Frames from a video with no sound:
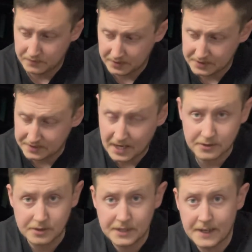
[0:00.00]
is
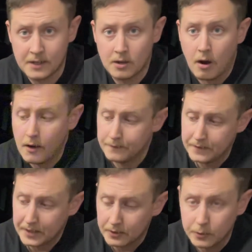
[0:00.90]
actually taking off
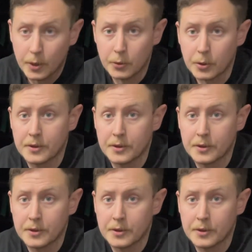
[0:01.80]
the lower